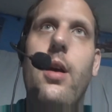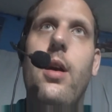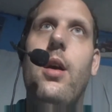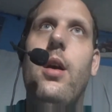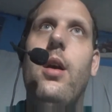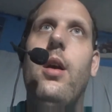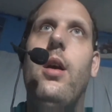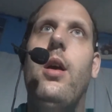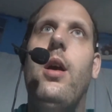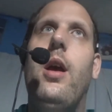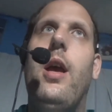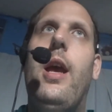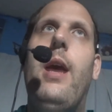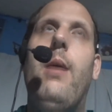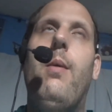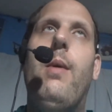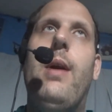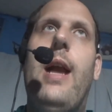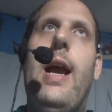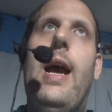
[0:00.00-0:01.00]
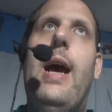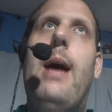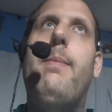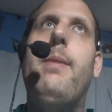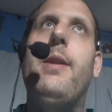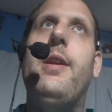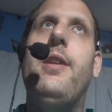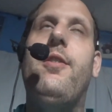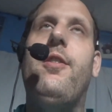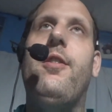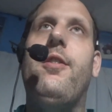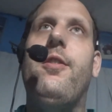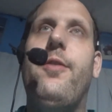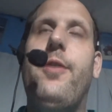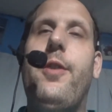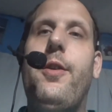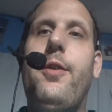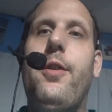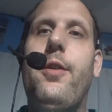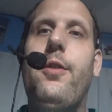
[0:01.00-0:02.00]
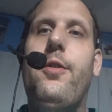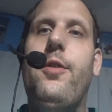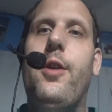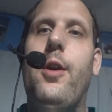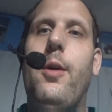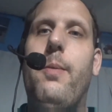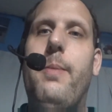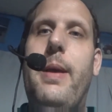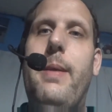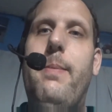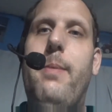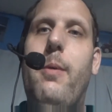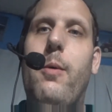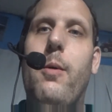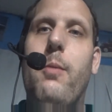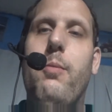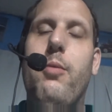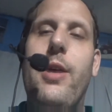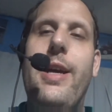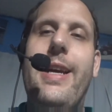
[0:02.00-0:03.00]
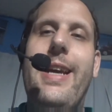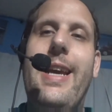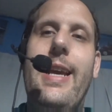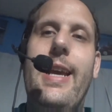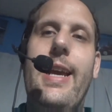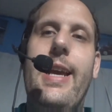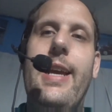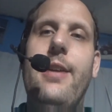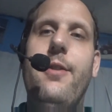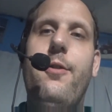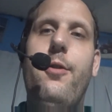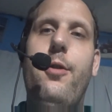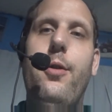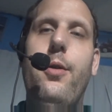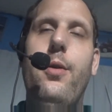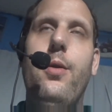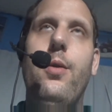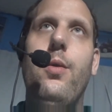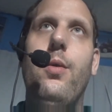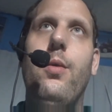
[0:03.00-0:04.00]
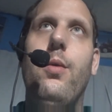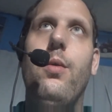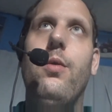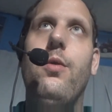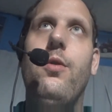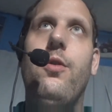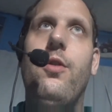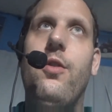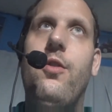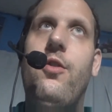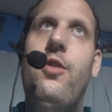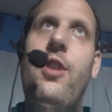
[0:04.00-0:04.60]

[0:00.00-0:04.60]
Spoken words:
And what happened is a few years ago, people were breaking into the Jeep.